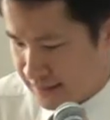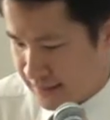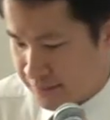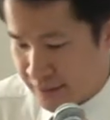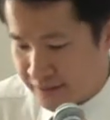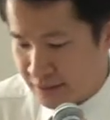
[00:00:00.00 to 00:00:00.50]

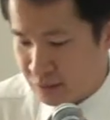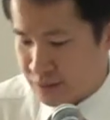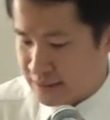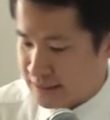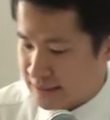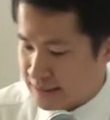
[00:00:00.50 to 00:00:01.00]
Same method
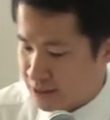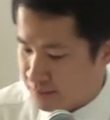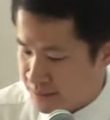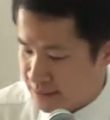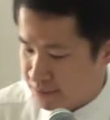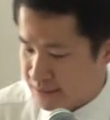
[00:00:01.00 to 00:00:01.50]
was
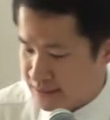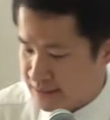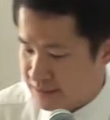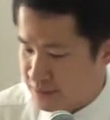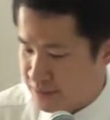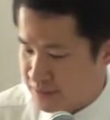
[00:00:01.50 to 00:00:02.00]
adopted when
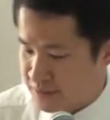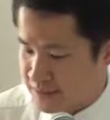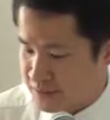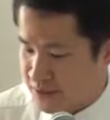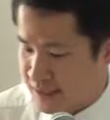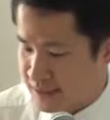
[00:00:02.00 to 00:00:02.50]
Singapore
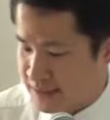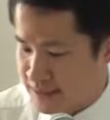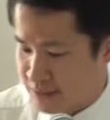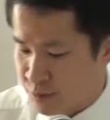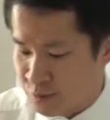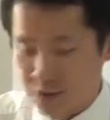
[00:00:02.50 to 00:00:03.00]
conceptualized
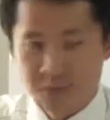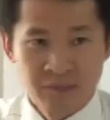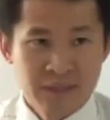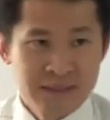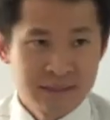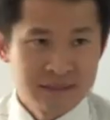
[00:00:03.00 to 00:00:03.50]
how we would
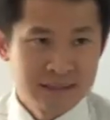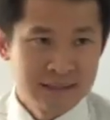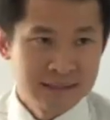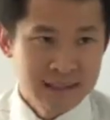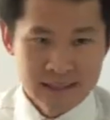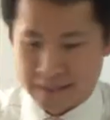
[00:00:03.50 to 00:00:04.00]
optimize our
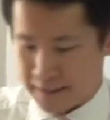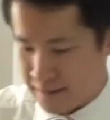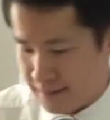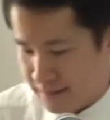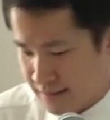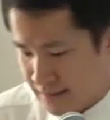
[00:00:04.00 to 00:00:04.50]
scarce land
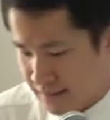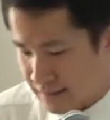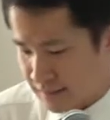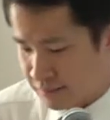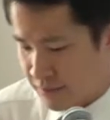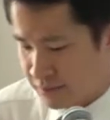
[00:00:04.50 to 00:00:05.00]

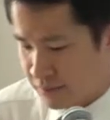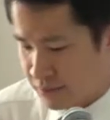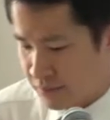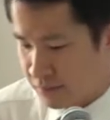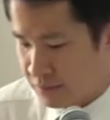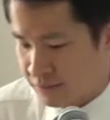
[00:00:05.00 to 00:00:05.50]
and surmount the
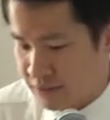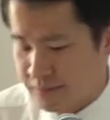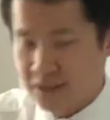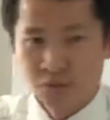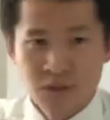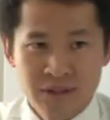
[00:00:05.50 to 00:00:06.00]
problem of
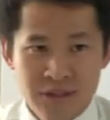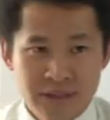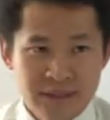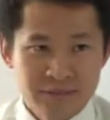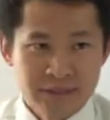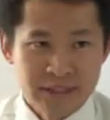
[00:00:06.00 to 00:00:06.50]
limited water
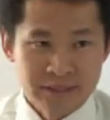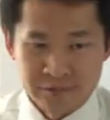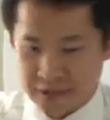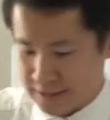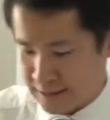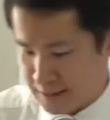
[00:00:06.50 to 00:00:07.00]
catchment
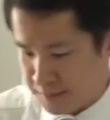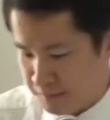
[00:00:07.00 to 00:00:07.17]
areas.